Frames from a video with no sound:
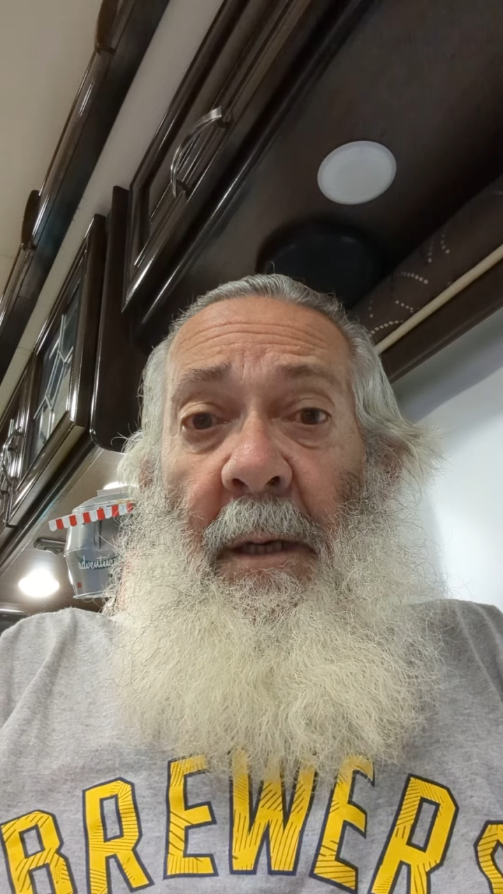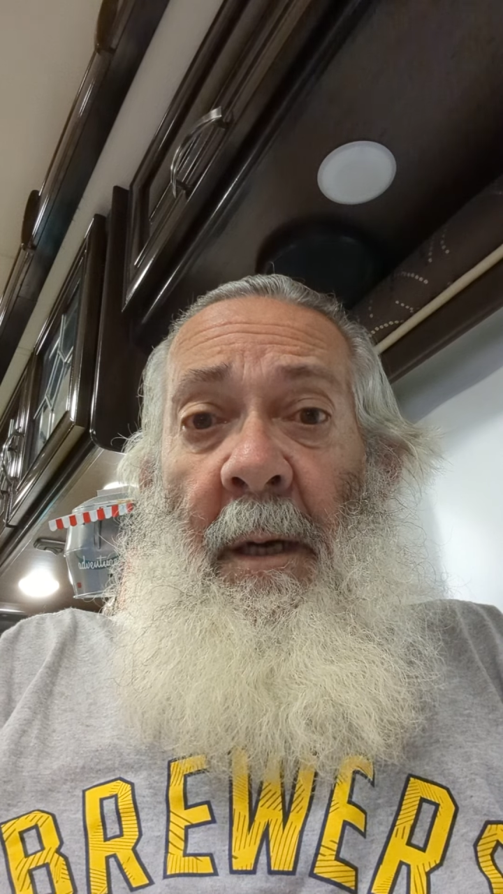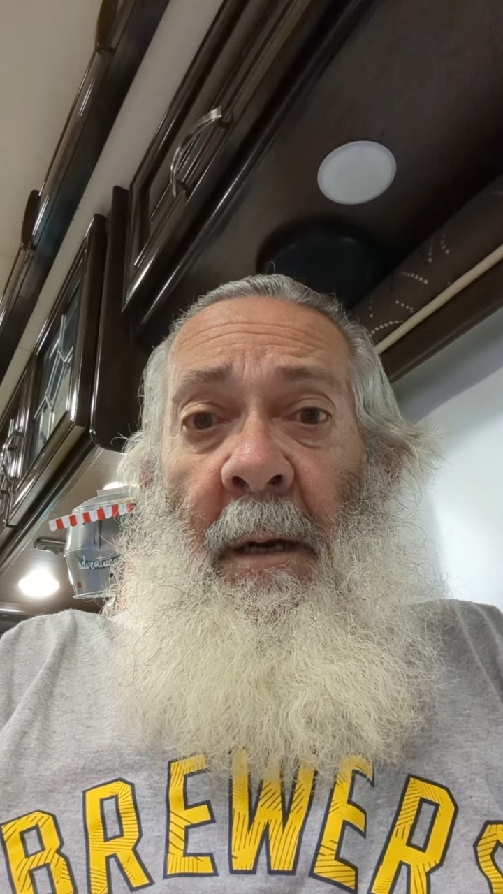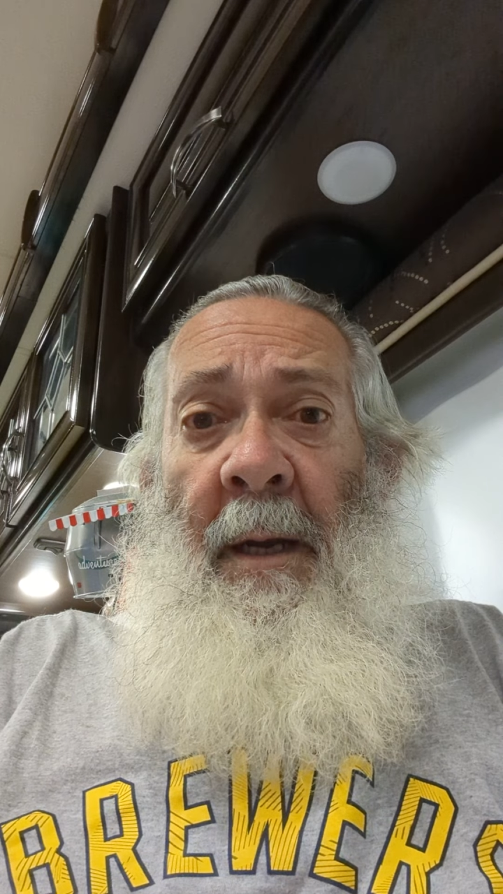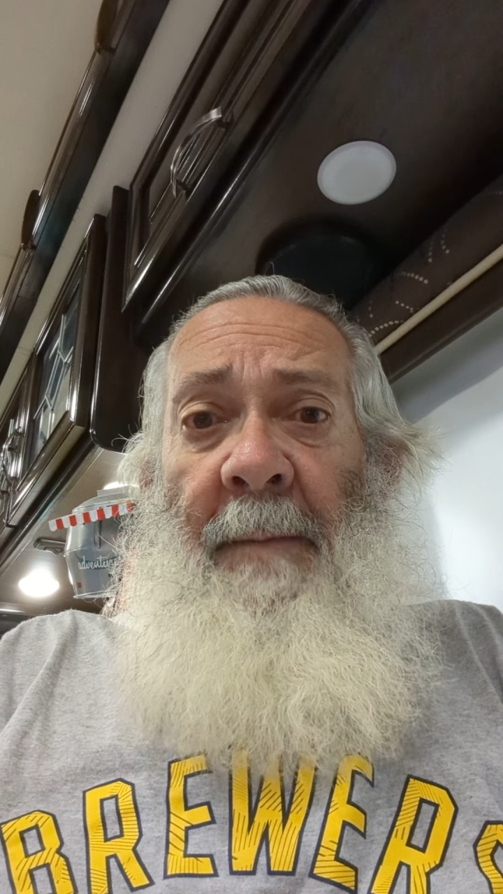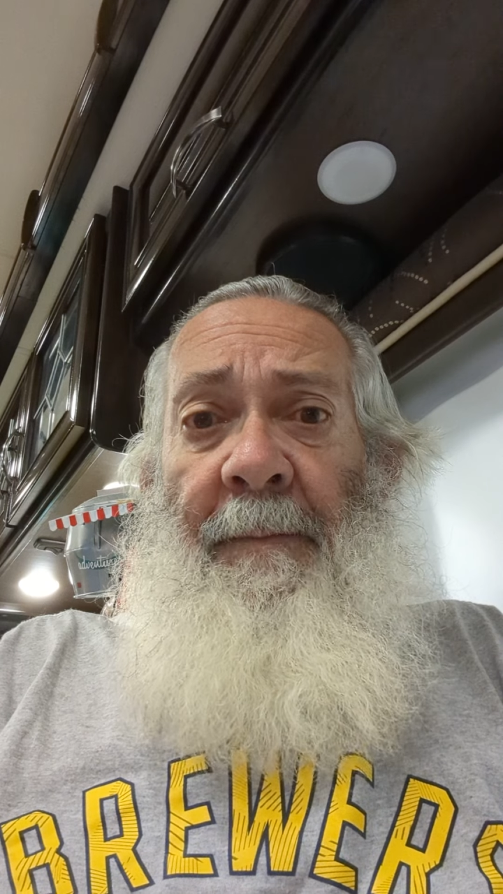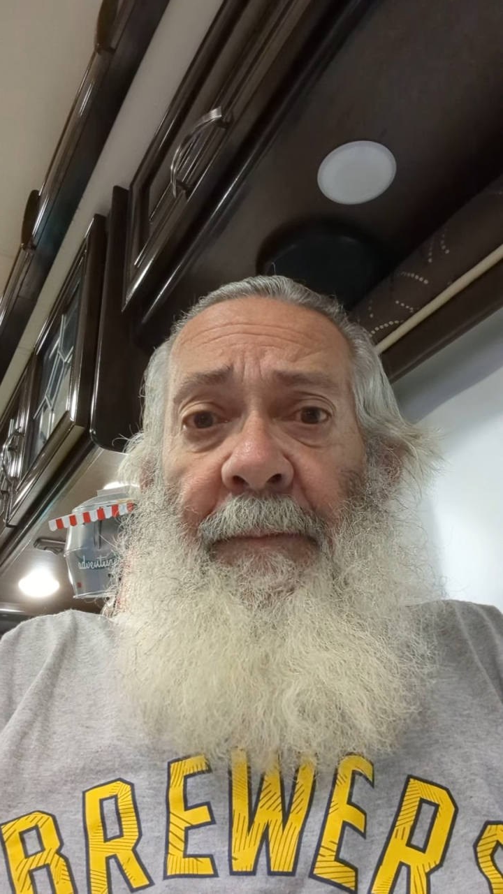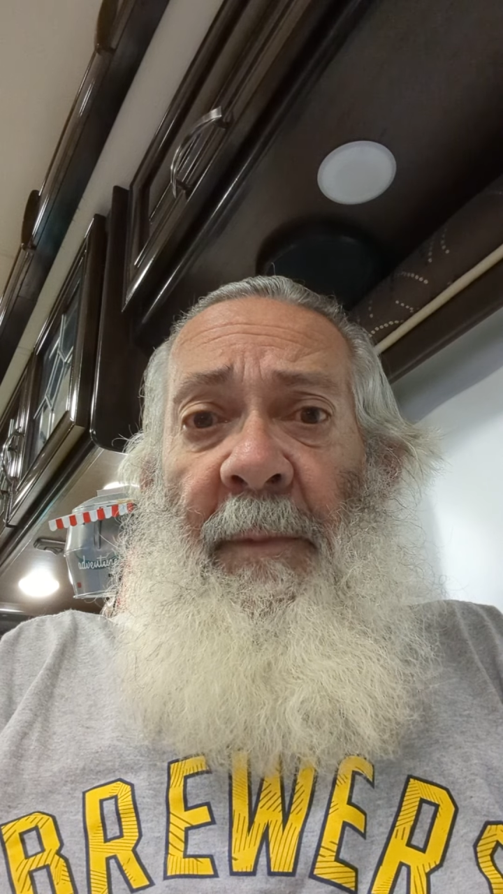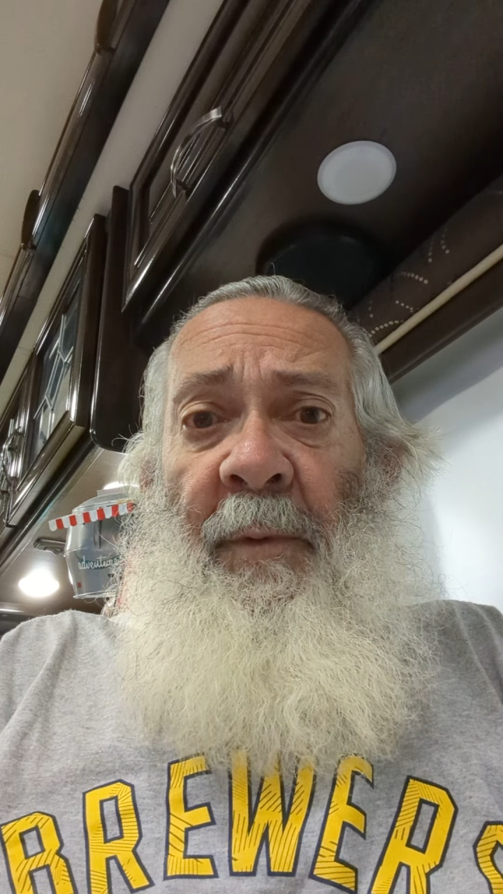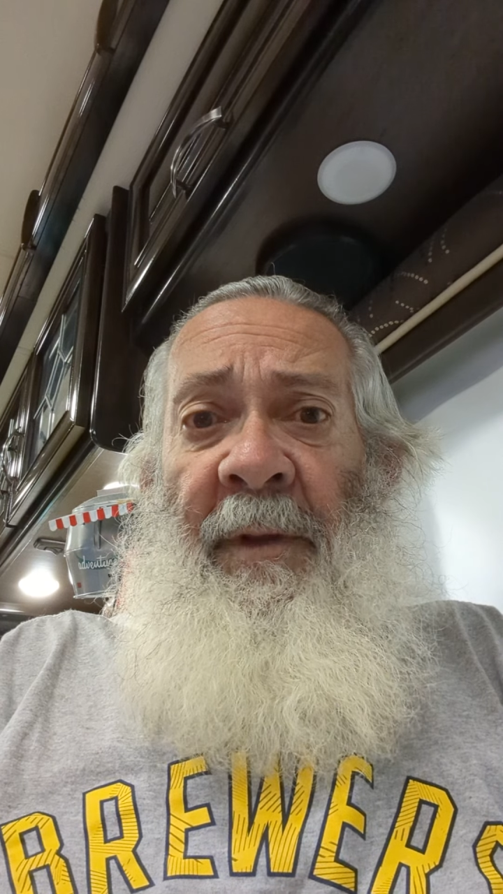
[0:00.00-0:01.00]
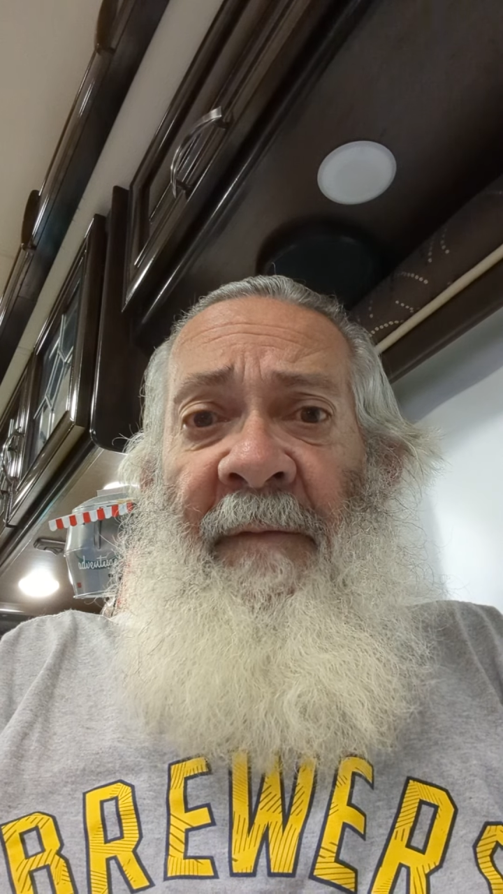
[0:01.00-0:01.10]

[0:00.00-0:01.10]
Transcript: all right, where